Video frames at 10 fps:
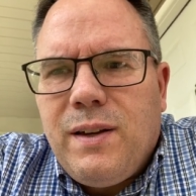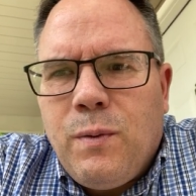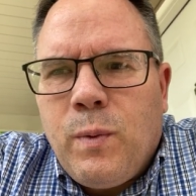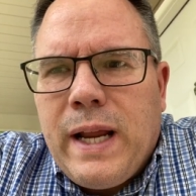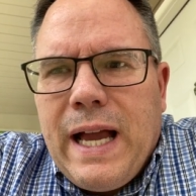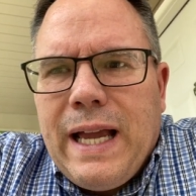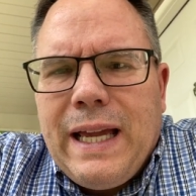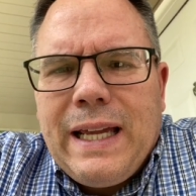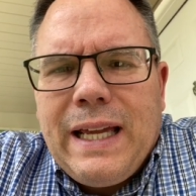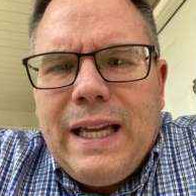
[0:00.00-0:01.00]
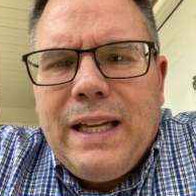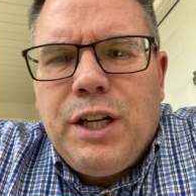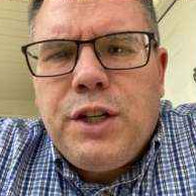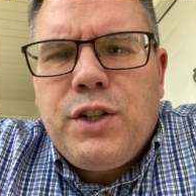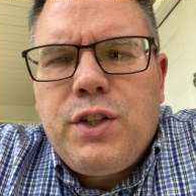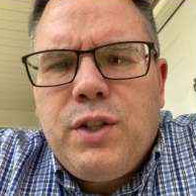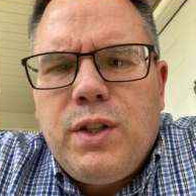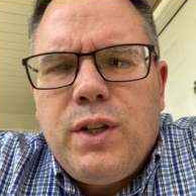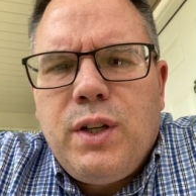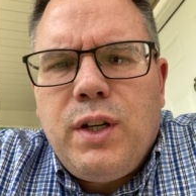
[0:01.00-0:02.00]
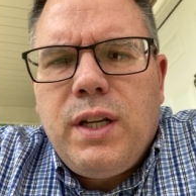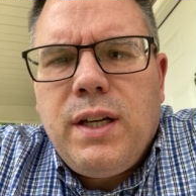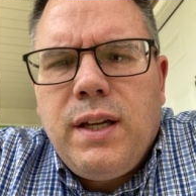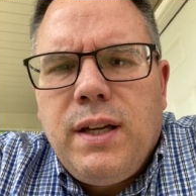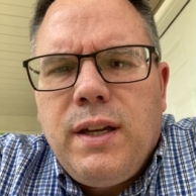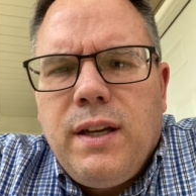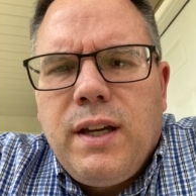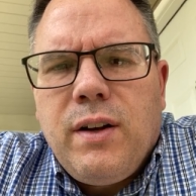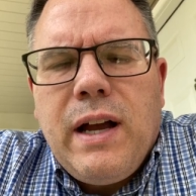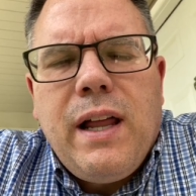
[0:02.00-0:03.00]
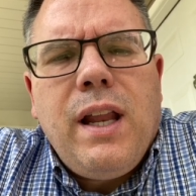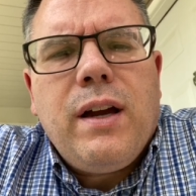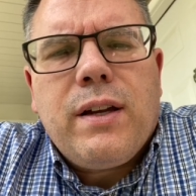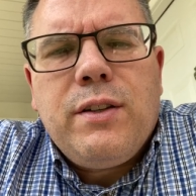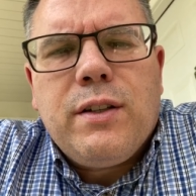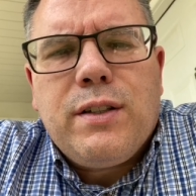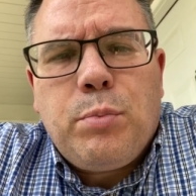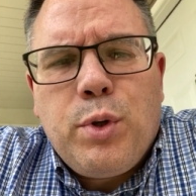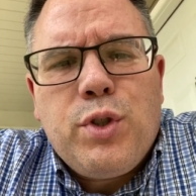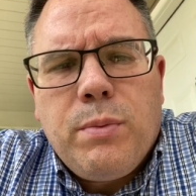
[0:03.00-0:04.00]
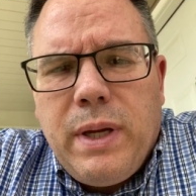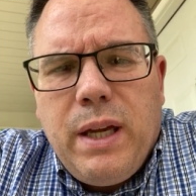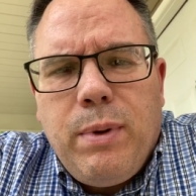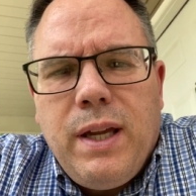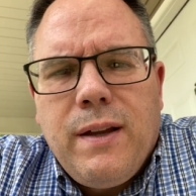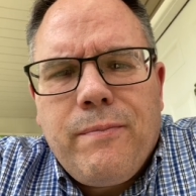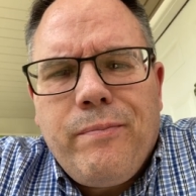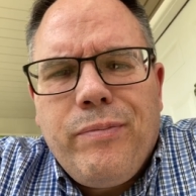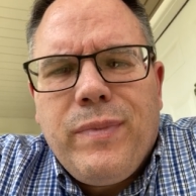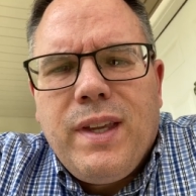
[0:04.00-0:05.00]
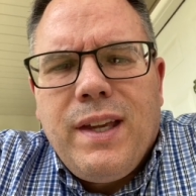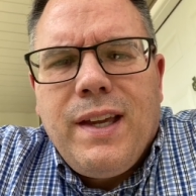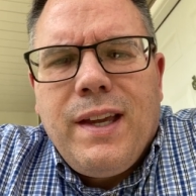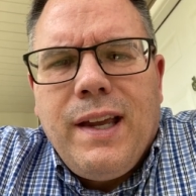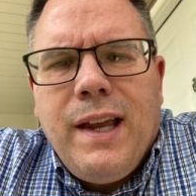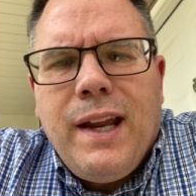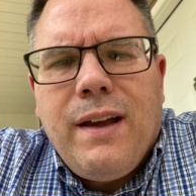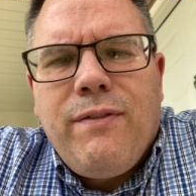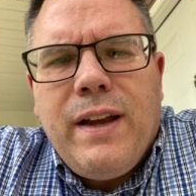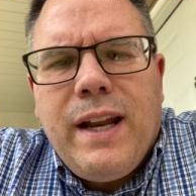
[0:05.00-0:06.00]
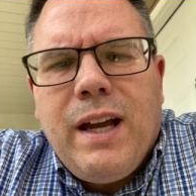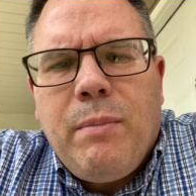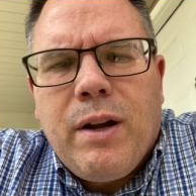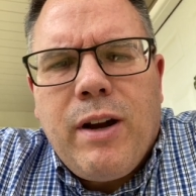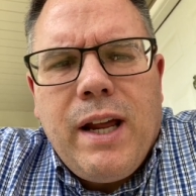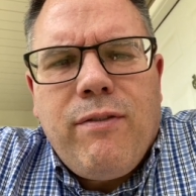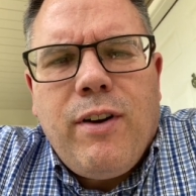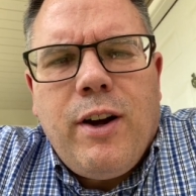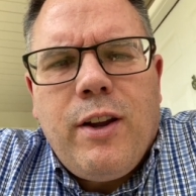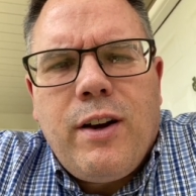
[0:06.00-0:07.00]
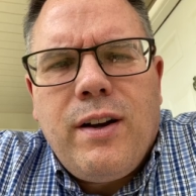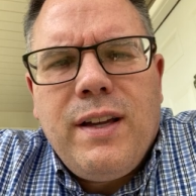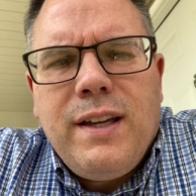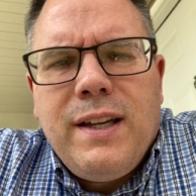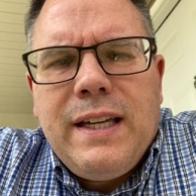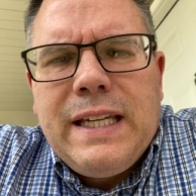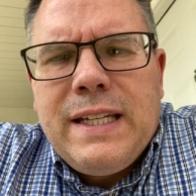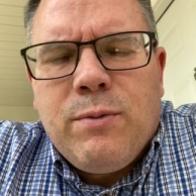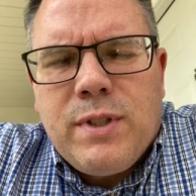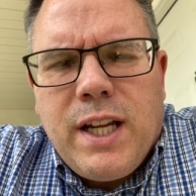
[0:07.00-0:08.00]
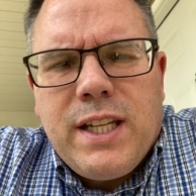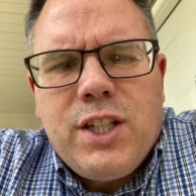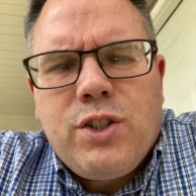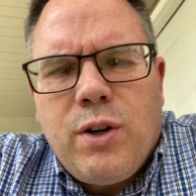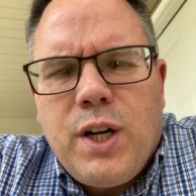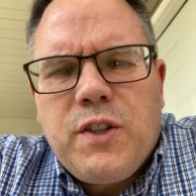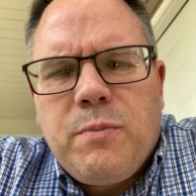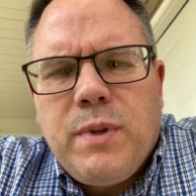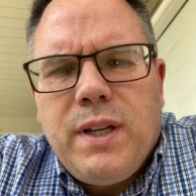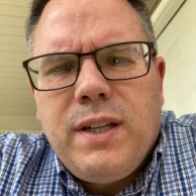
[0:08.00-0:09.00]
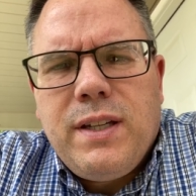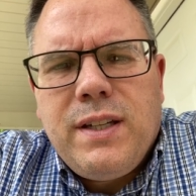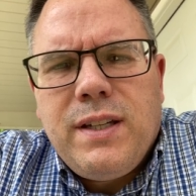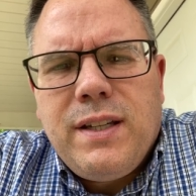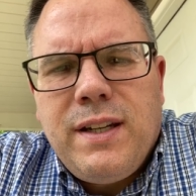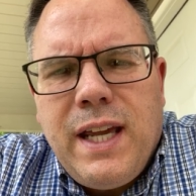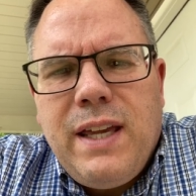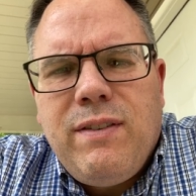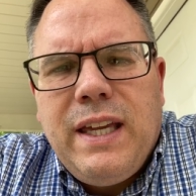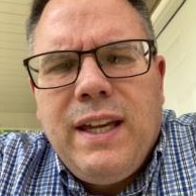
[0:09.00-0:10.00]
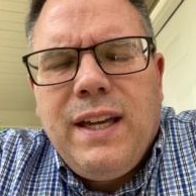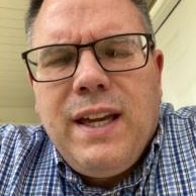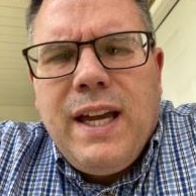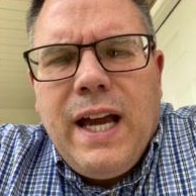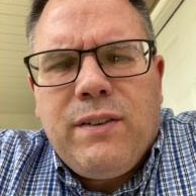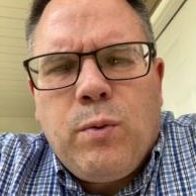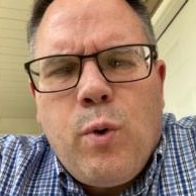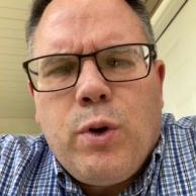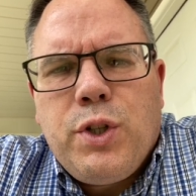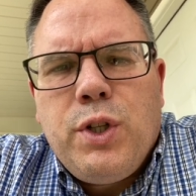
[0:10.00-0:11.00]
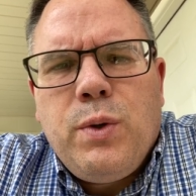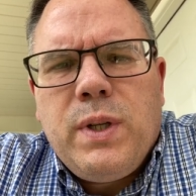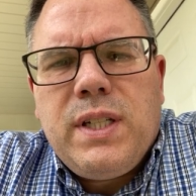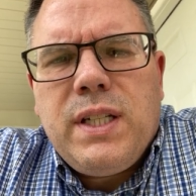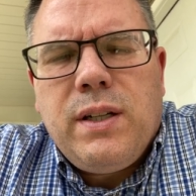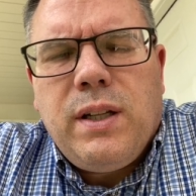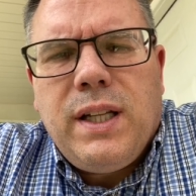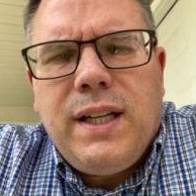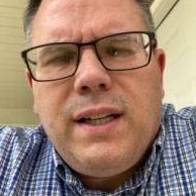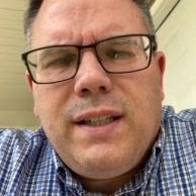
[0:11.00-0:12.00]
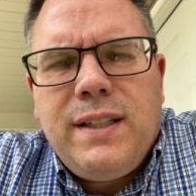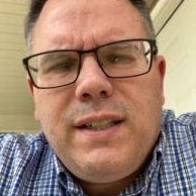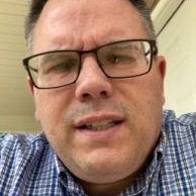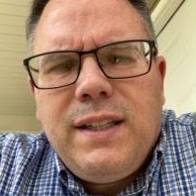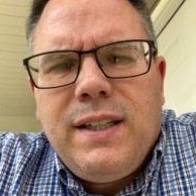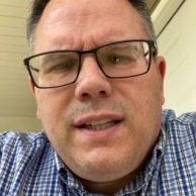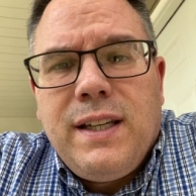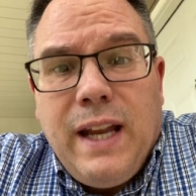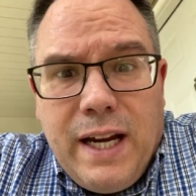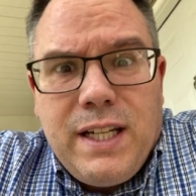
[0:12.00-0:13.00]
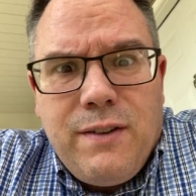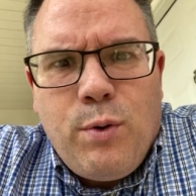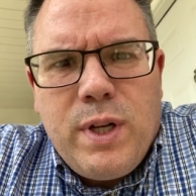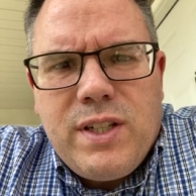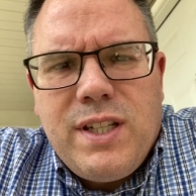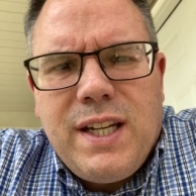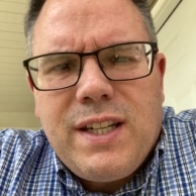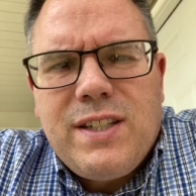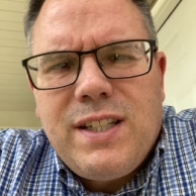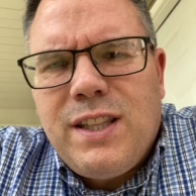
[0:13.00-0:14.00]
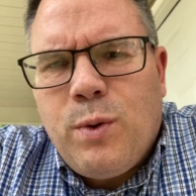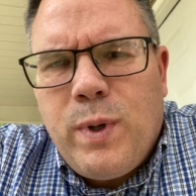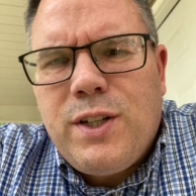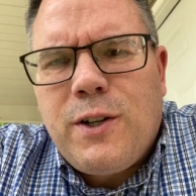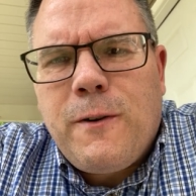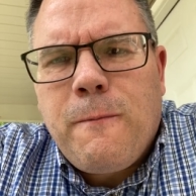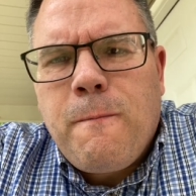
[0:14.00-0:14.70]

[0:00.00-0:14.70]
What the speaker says: When I understood how long it took to produce a baby, and I found out my grandfather was not discharged from the Navy after World War II until 1946 in the winter,